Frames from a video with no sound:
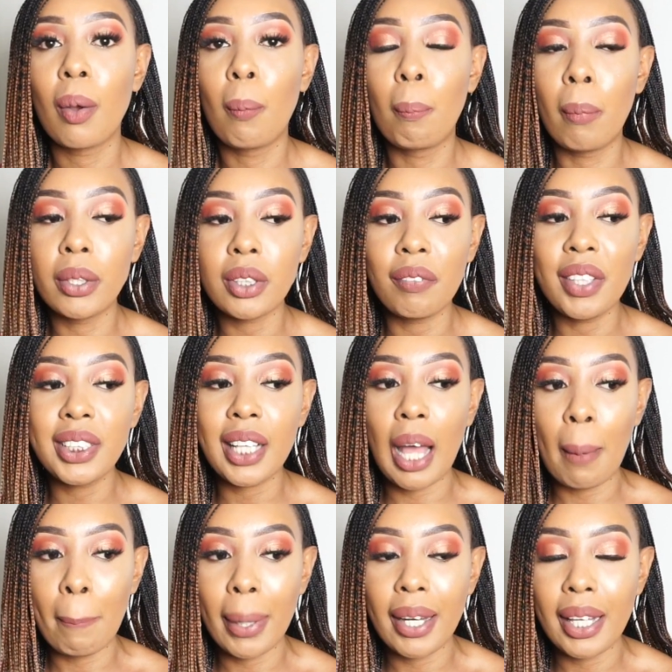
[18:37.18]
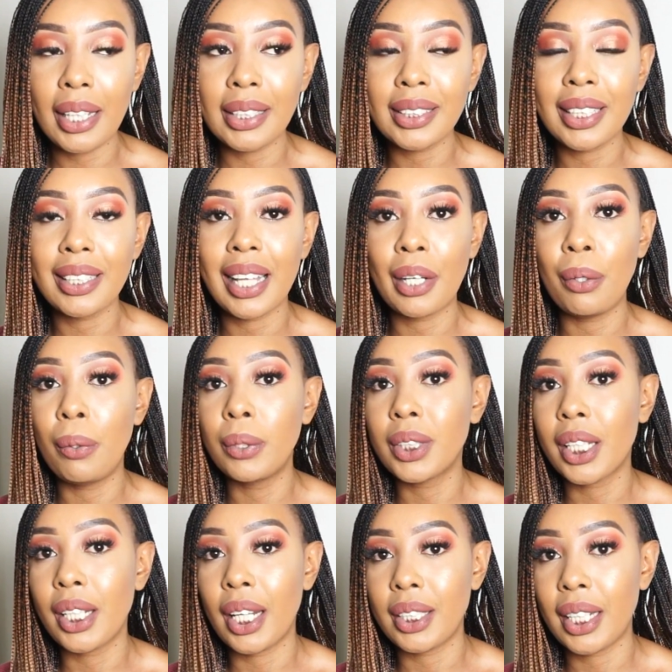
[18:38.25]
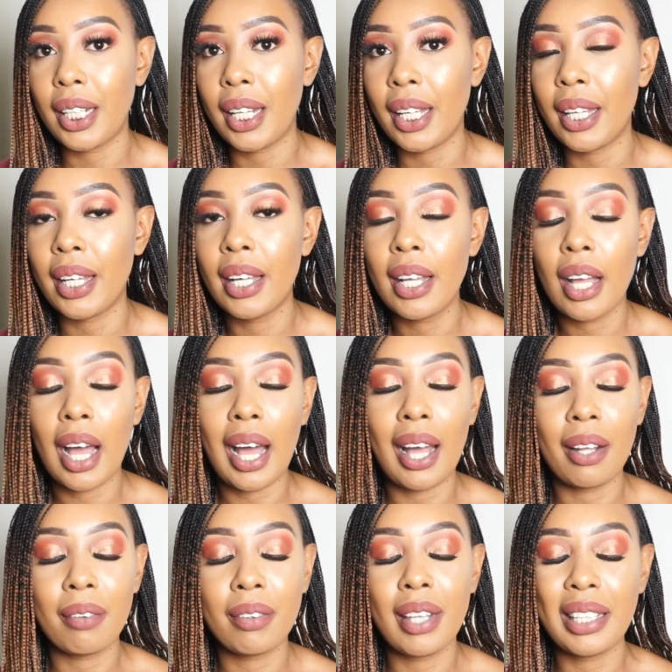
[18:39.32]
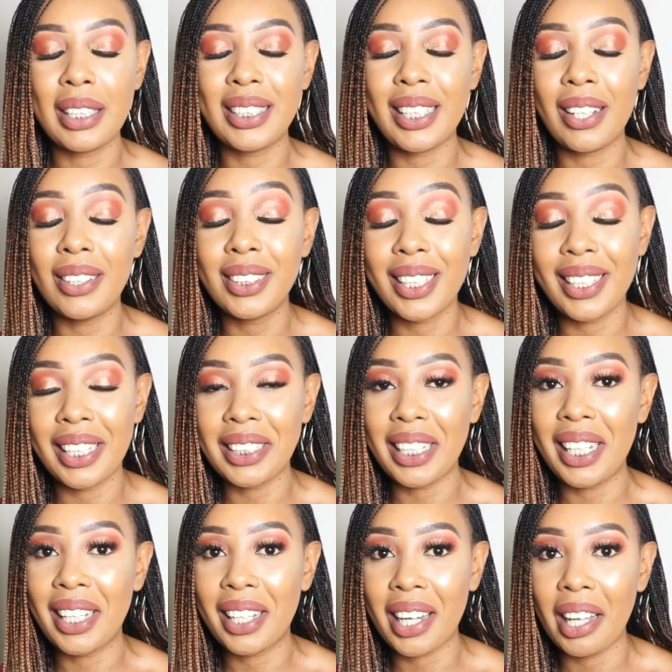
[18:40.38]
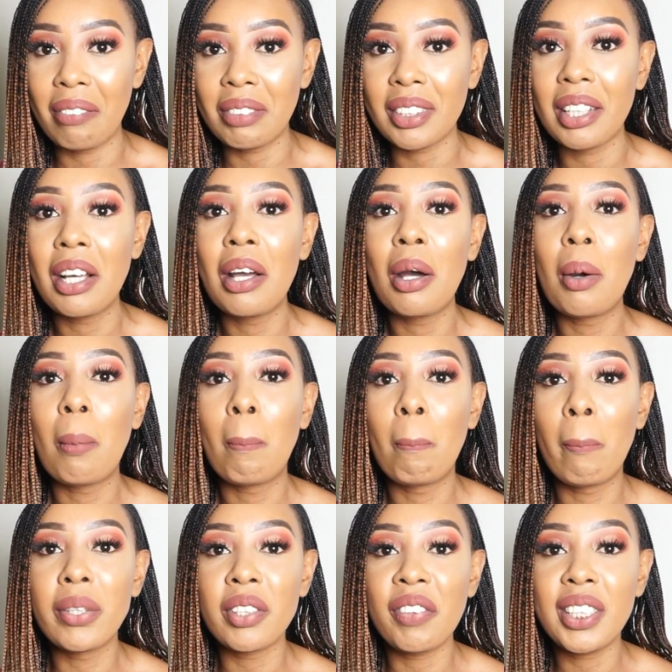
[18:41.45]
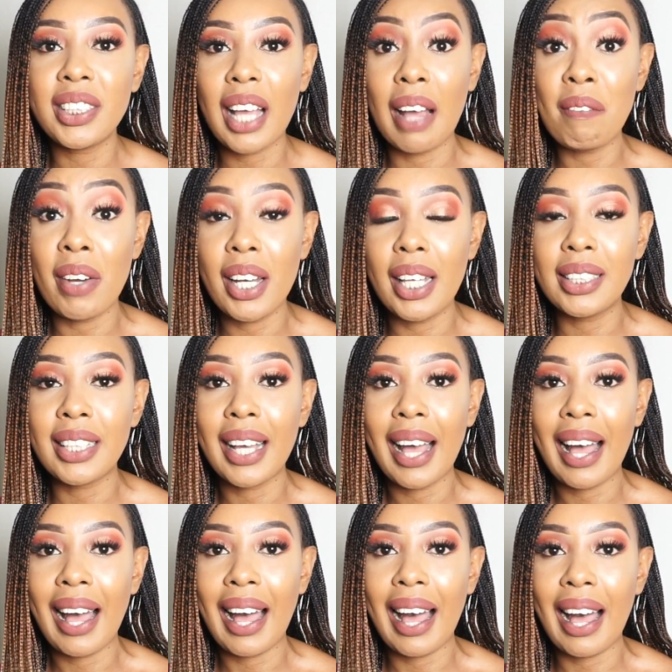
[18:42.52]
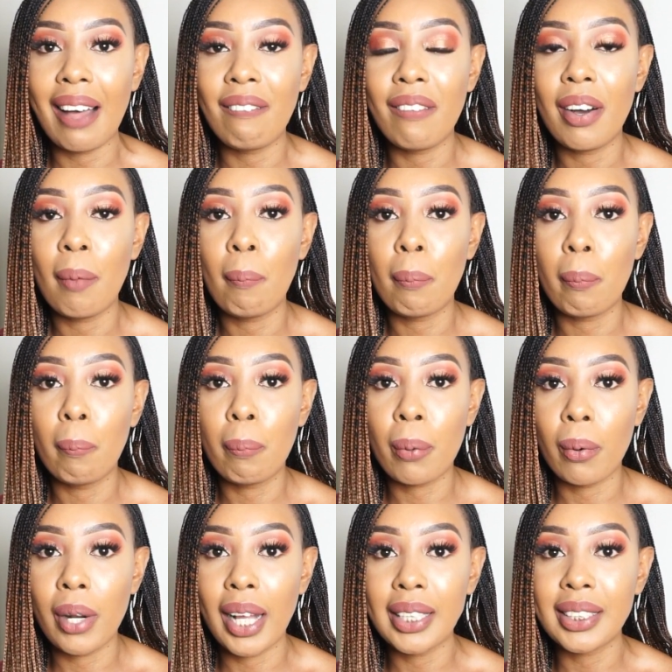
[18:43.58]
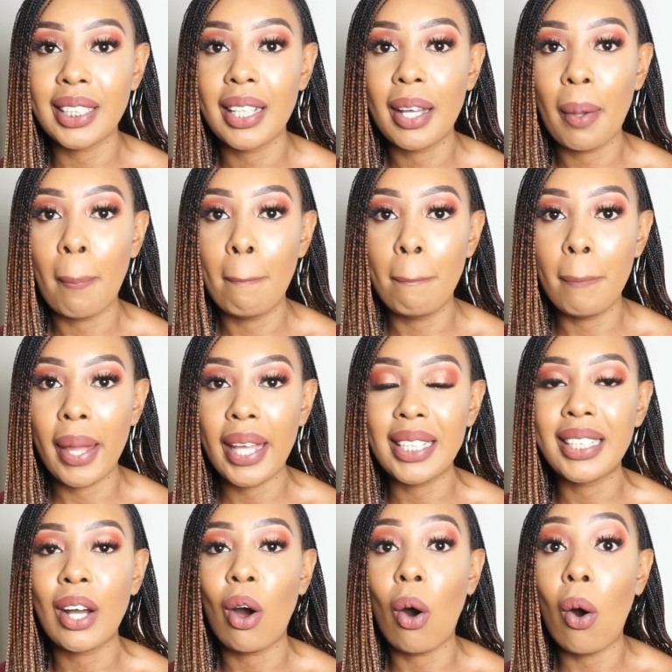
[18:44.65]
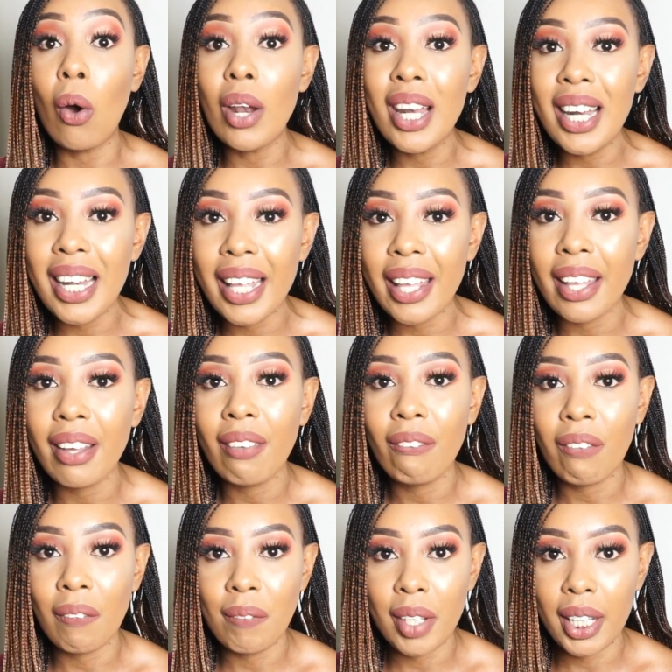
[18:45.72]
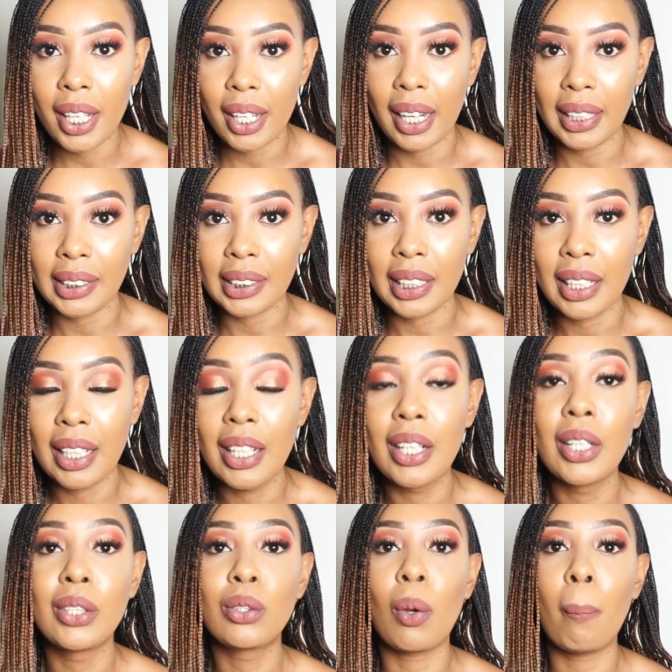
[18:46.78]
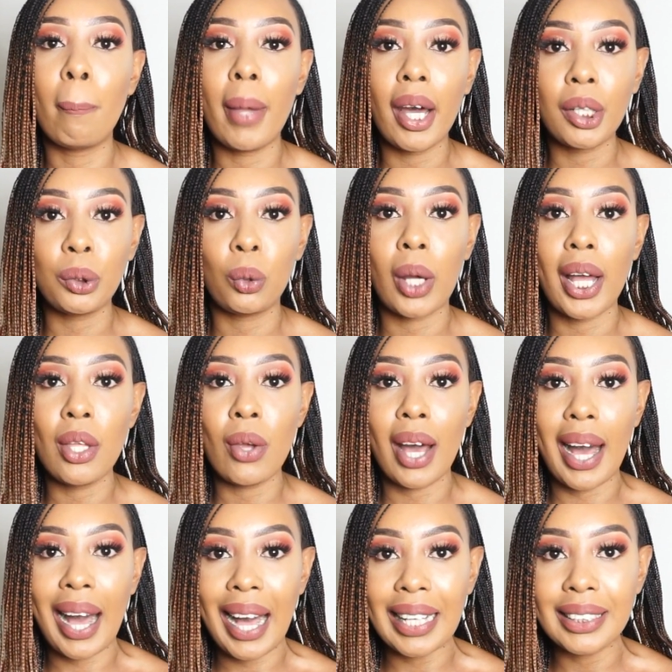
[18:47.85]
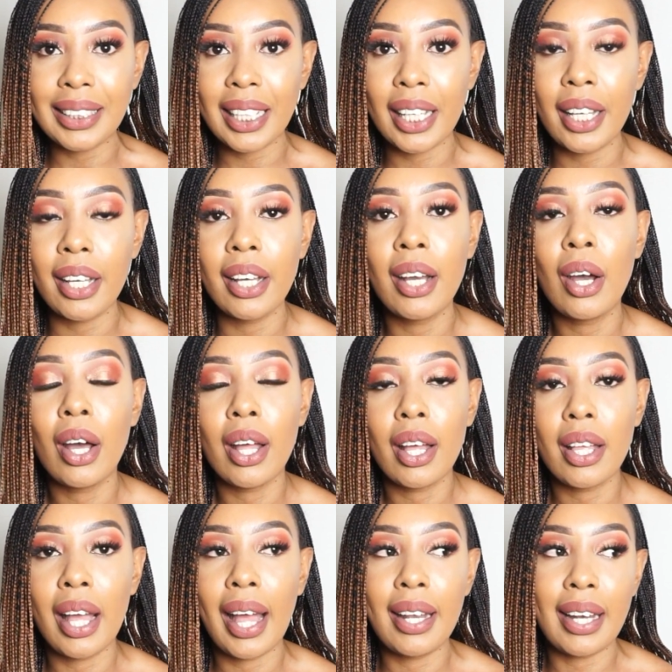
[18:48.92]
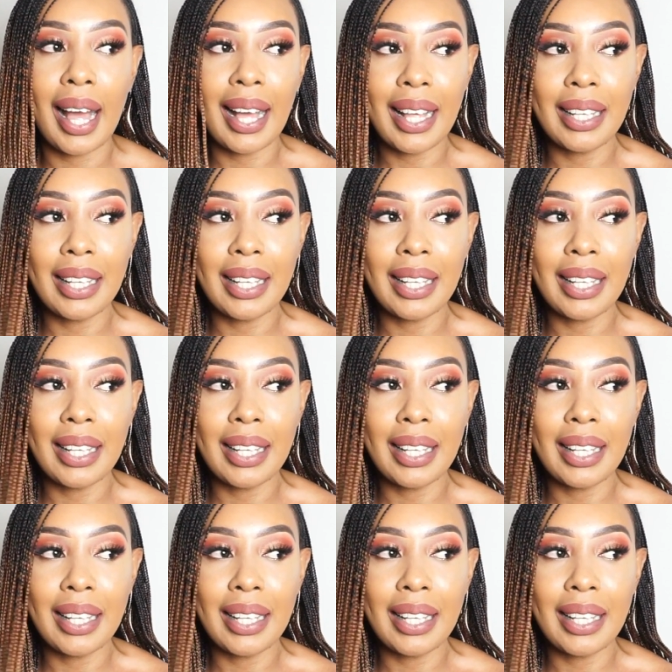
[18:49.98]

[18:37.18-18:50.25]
Most of these companies that do skin lightening, that sell skin lightening creams, most of these companies have products made only for beginners. So make sure you are asking and